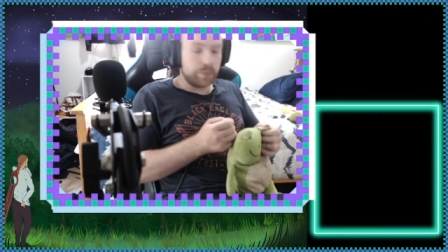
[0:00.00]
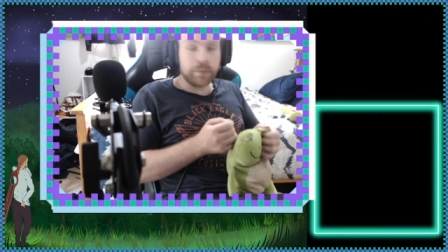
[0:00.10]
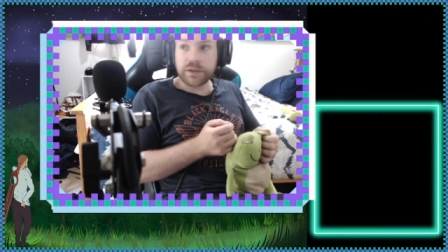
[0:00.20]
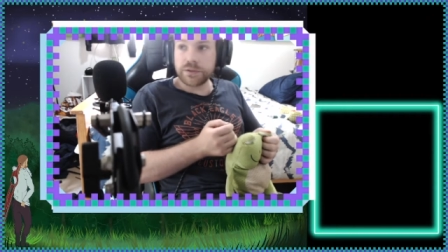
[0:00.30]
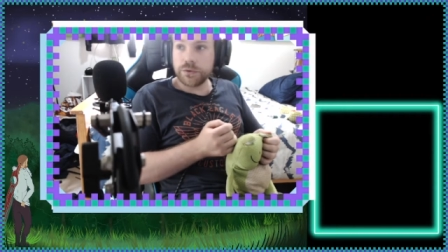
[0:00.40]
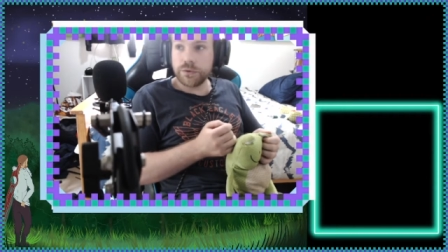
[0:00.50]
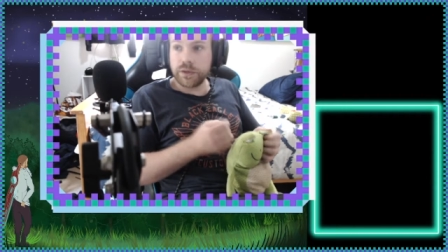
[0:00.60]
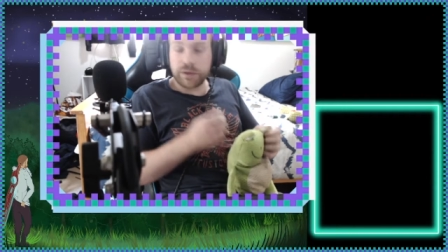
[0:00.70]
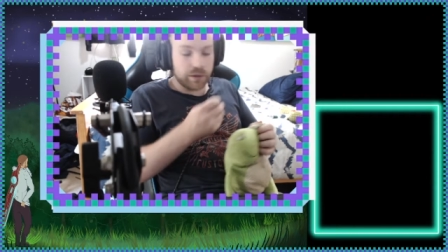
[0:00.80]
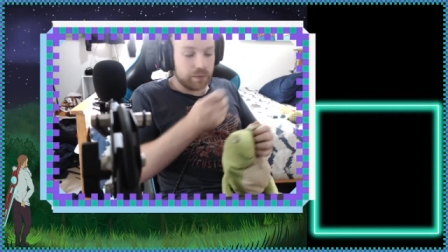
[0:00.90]
Based
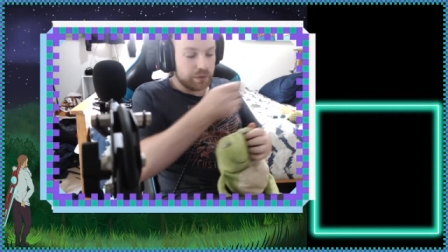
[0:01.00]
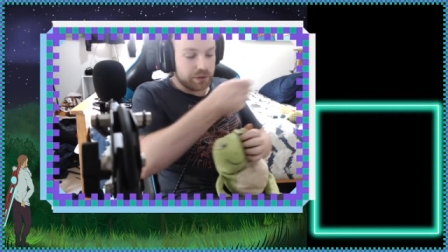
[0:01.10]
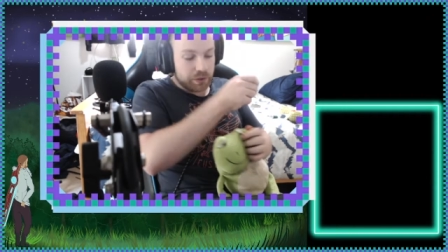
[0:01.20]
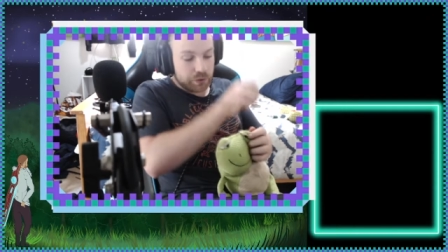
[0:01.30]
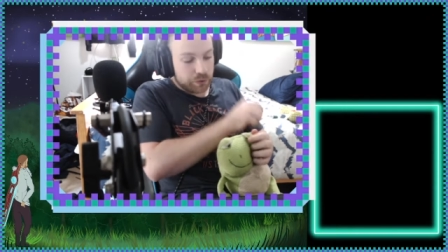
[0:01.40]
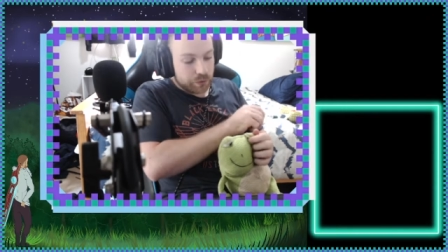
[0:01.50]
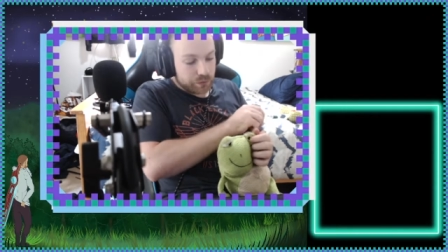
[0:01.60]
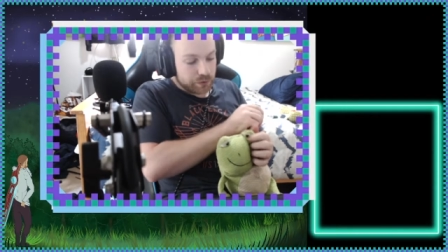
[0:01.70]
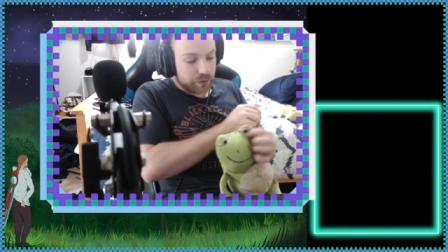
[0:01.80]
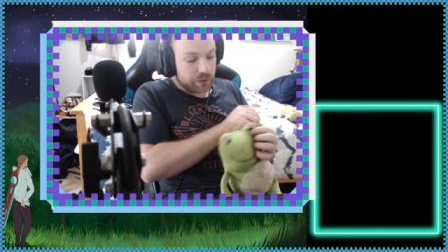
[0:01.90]
on the
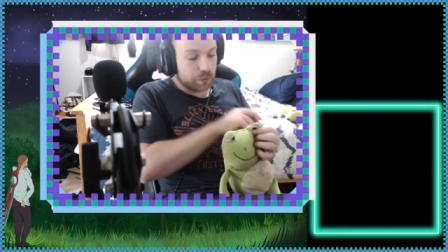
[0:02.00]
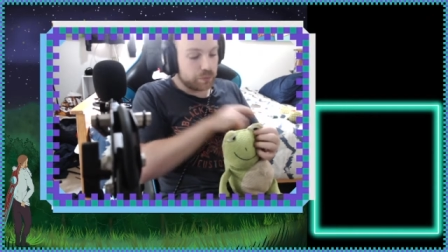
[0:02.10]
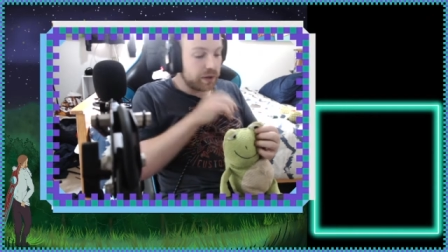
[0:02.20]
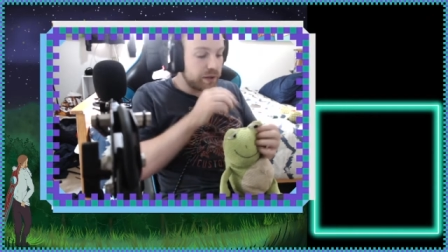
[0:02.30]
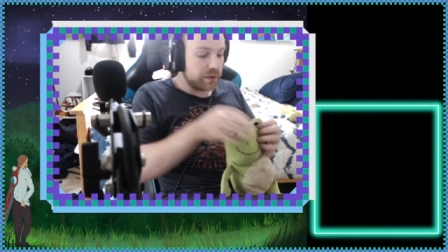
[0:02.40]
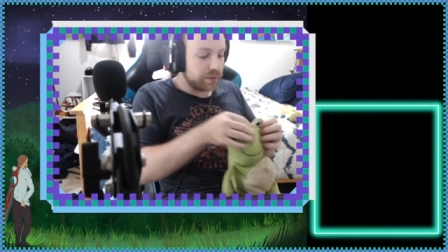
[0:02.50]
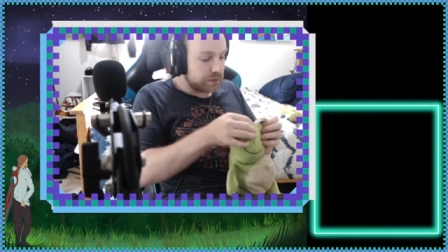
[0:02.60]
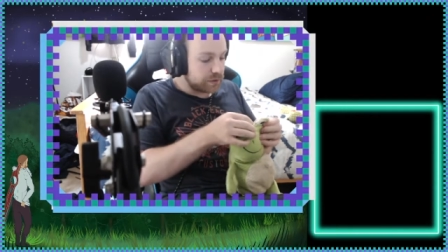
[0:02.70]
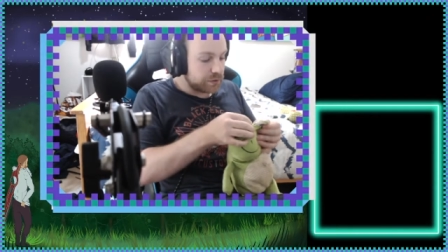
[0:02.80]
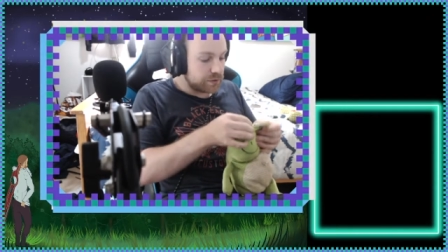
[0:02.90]
materials thread already,
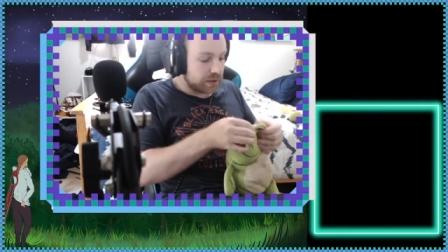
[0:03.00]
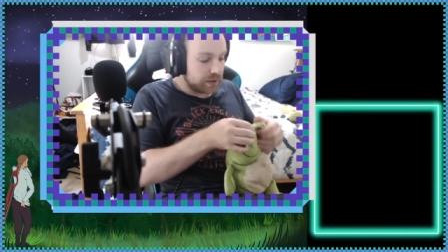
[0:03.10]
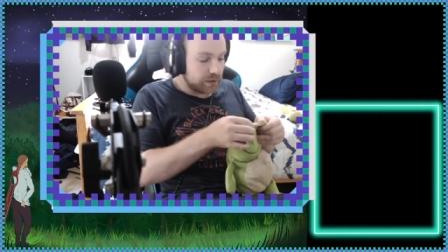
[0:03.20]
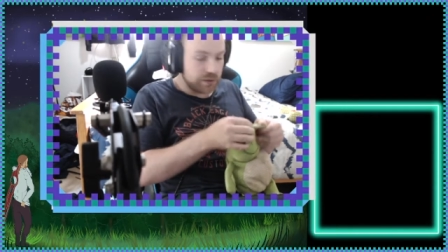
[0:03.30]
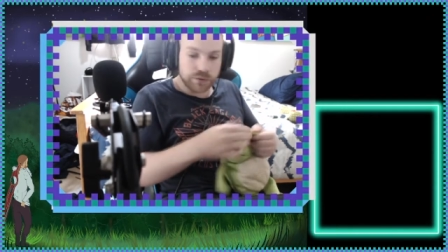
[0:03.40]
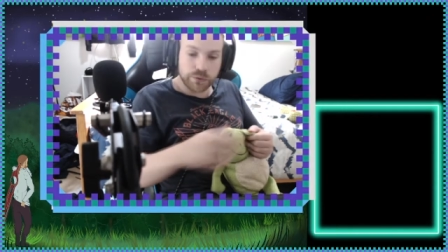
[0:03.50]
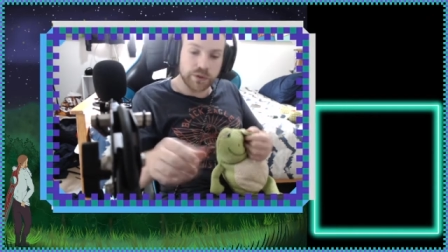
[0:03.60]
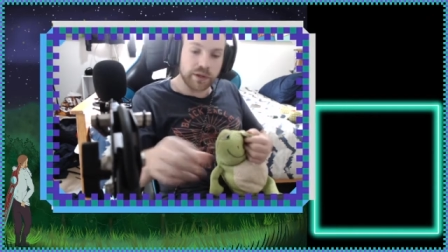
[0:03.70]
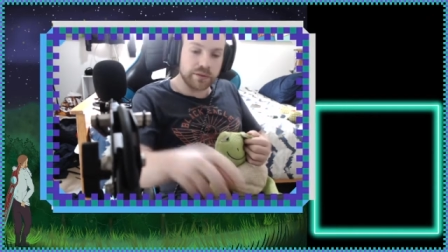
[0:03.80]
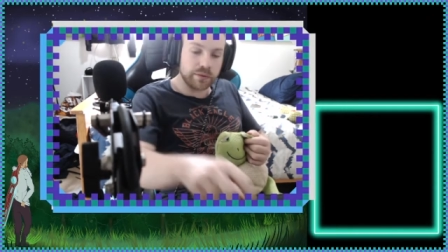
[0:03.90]
such as like in this
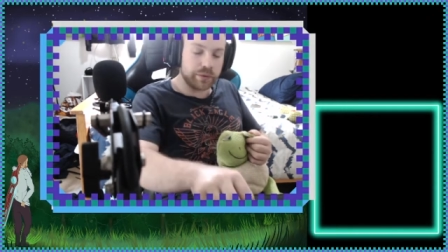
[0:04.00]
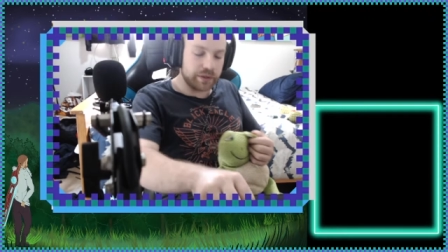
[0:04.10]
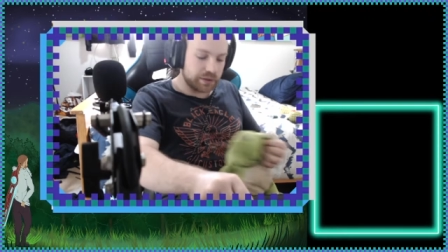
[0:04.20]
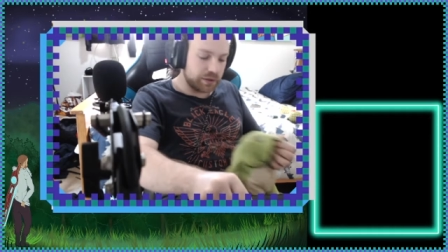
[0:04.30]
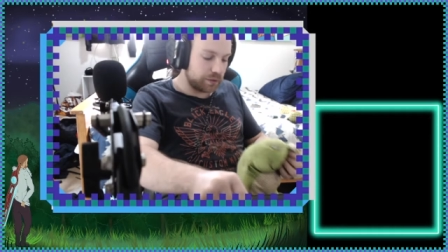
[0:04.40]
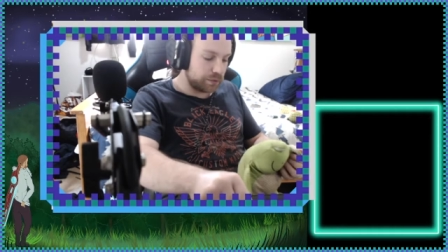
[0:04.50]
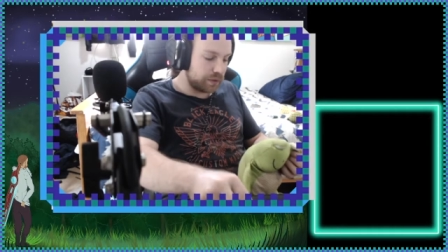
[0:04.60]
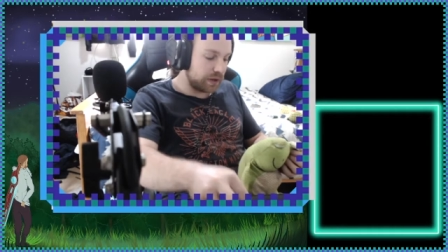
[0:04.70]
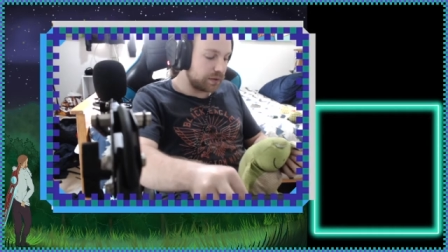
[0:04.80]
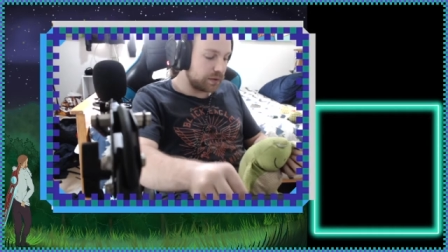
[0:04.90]
toy, it has a plastic
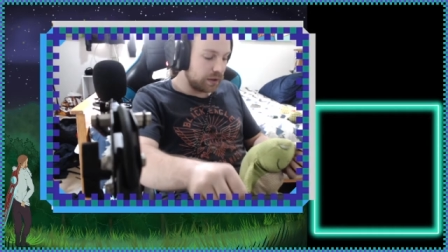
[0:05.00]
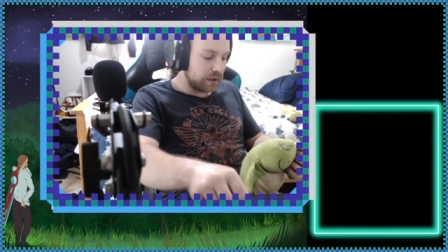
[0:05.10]
thread.